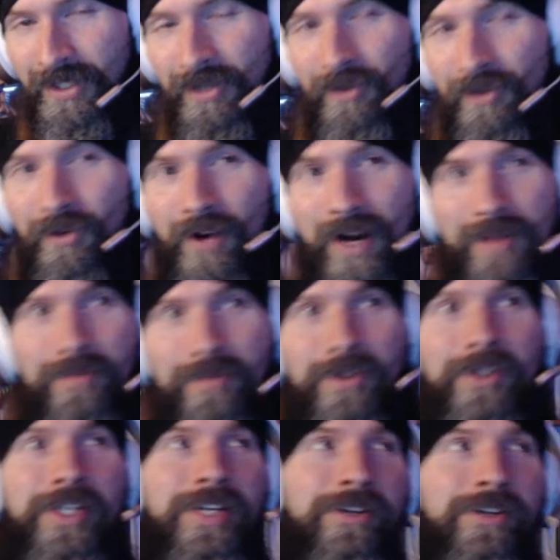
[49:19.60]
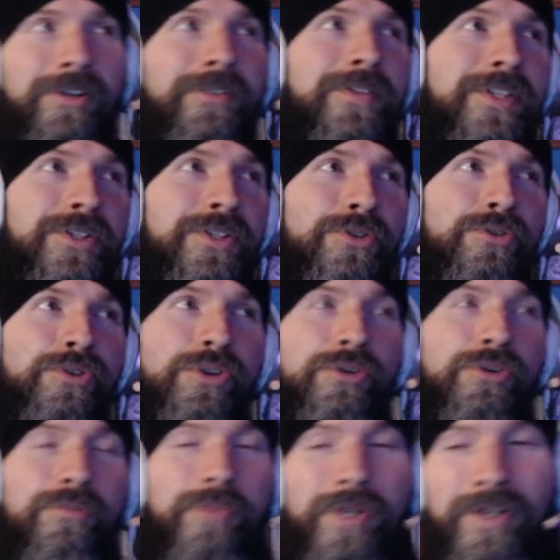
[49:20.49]
or I'm the leader of this
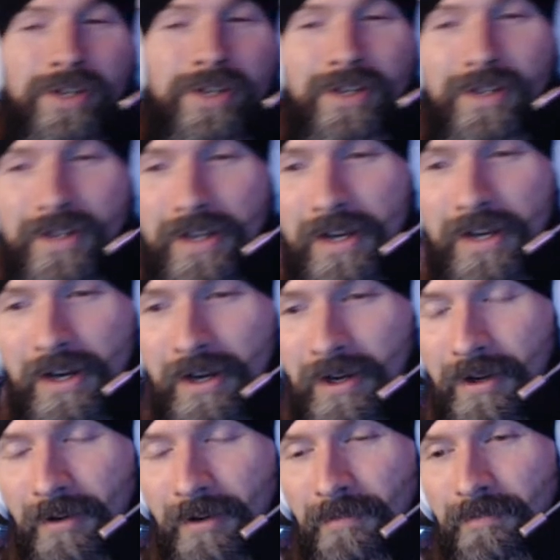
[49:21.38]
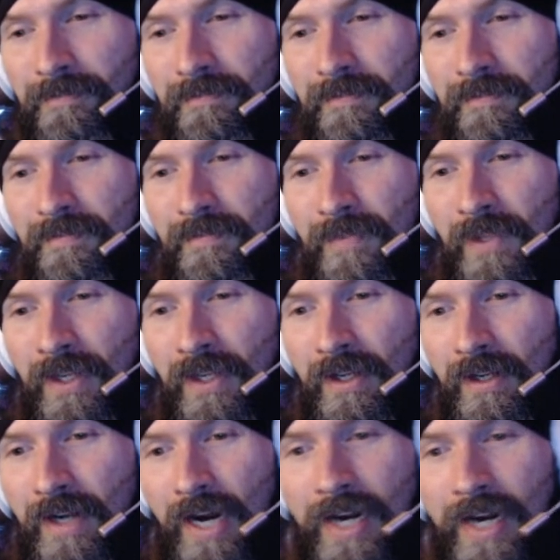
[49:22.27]
group.
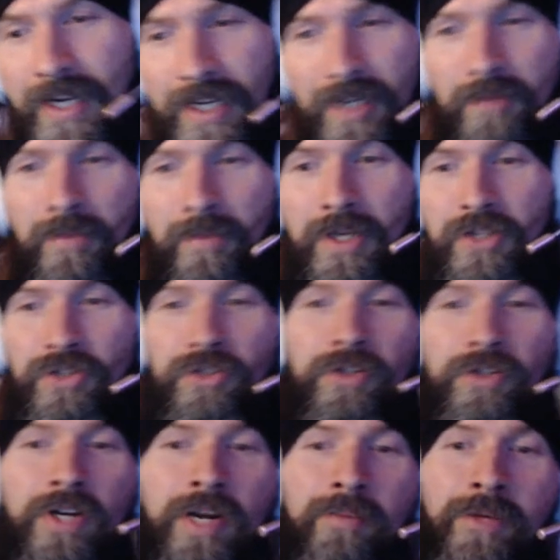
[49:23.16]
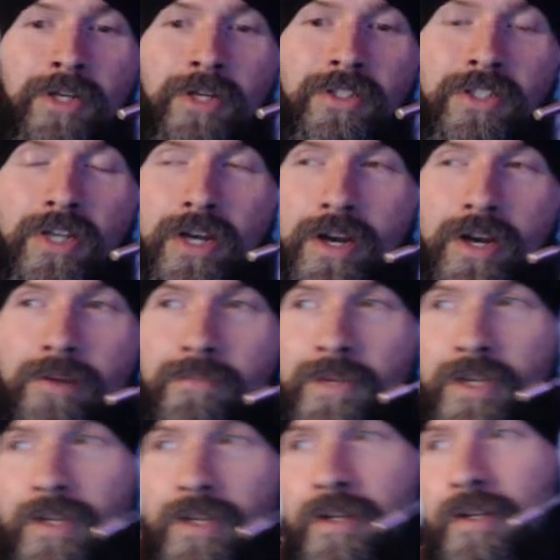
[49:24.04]
I need to make sure I'm on top,
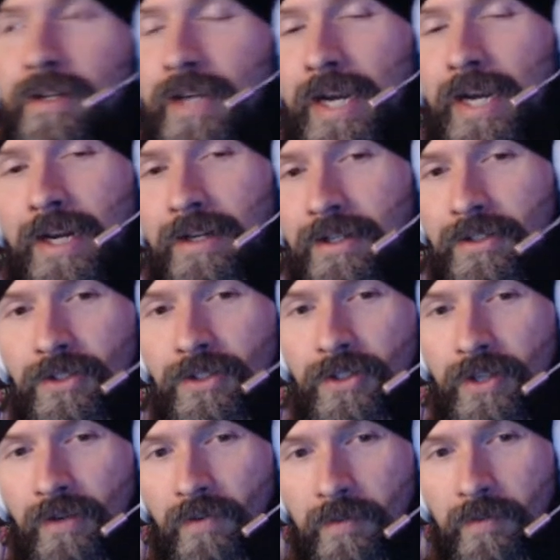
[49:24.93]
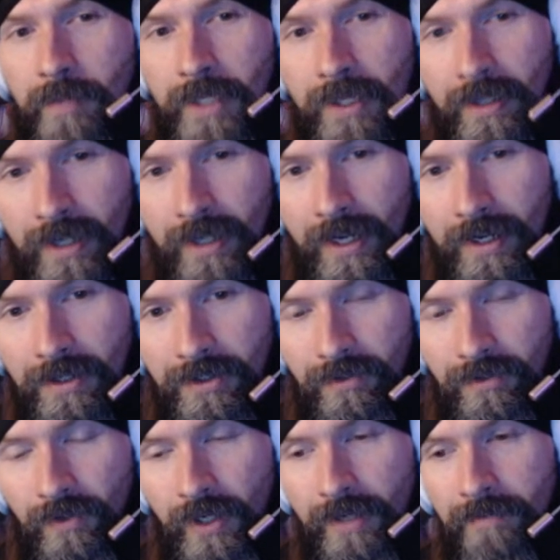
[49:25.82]
and it should never be the
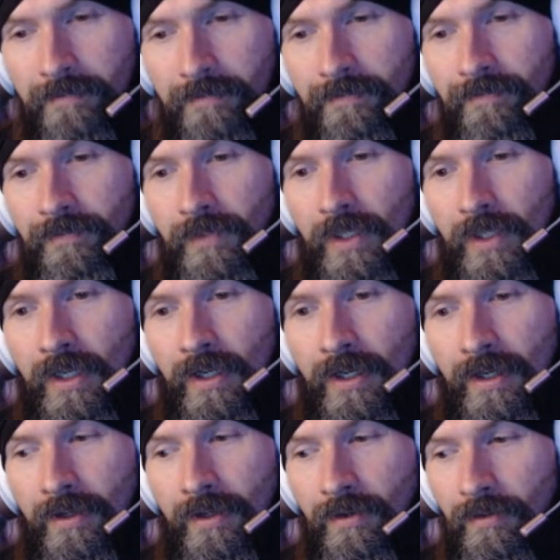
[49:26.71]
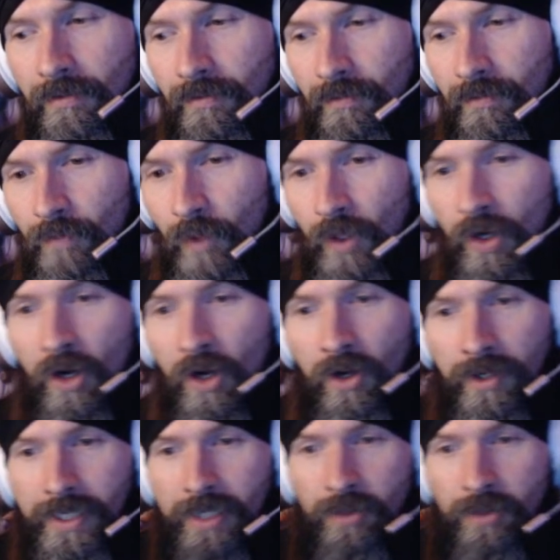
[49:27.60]
case, right? We're
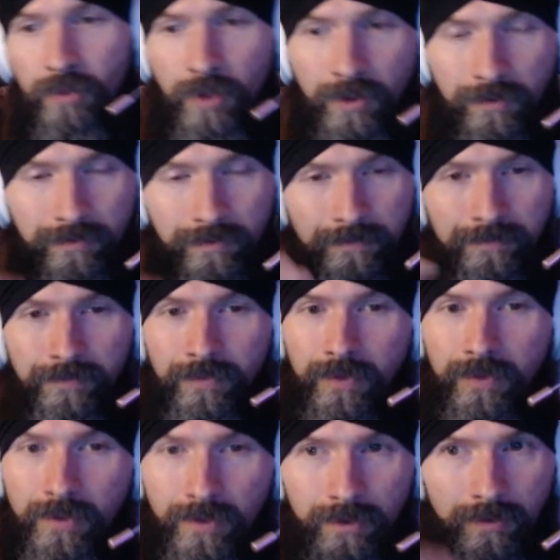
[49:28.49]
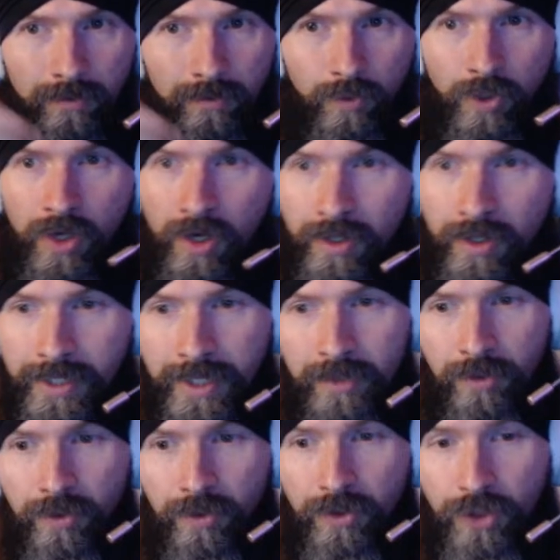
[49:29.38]
all equal. We're all
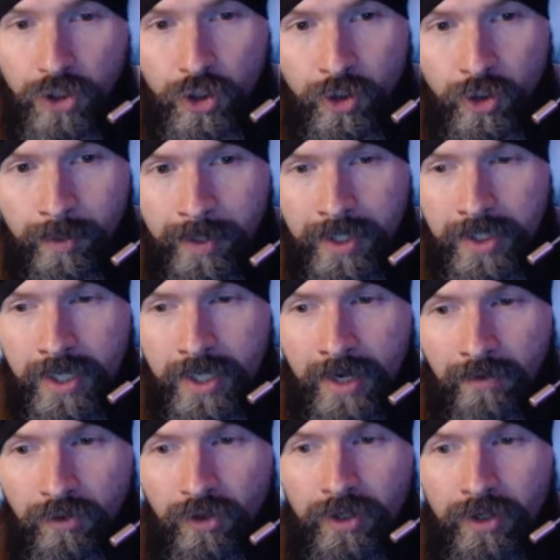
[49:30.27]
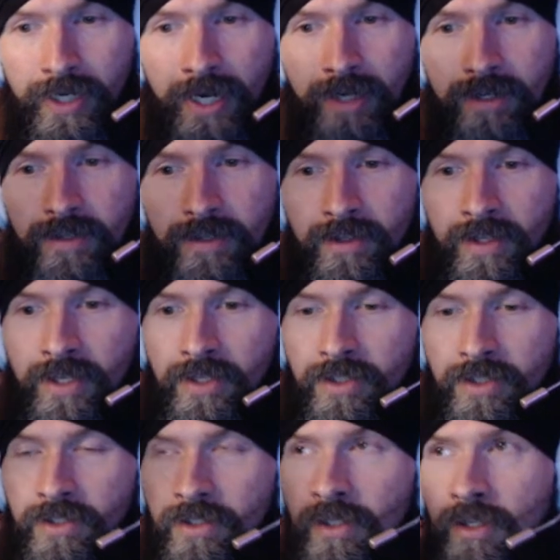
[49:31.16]
equal. Humans have created
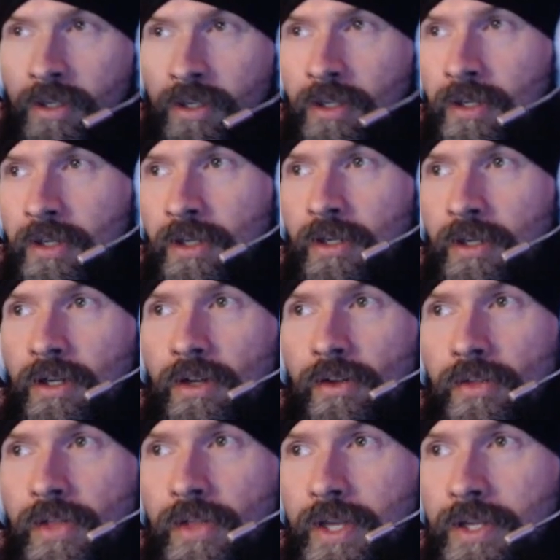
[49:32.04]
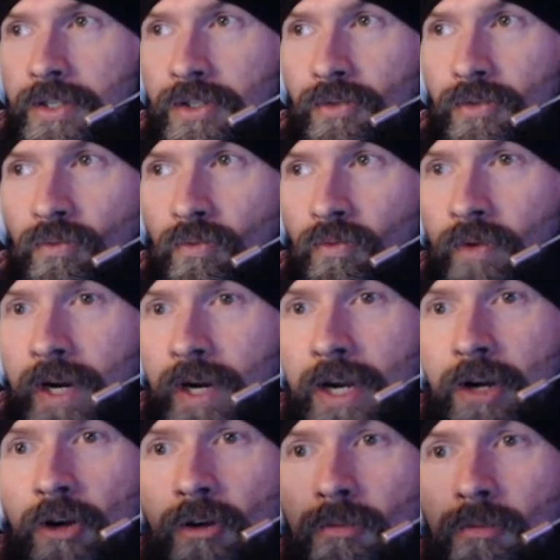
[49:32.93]
this
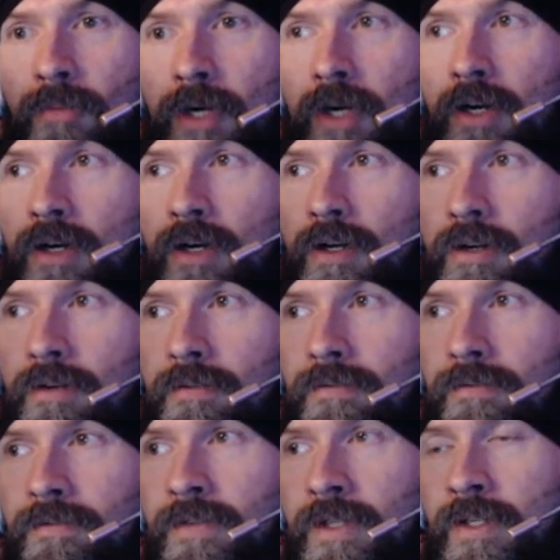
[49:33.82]
realm of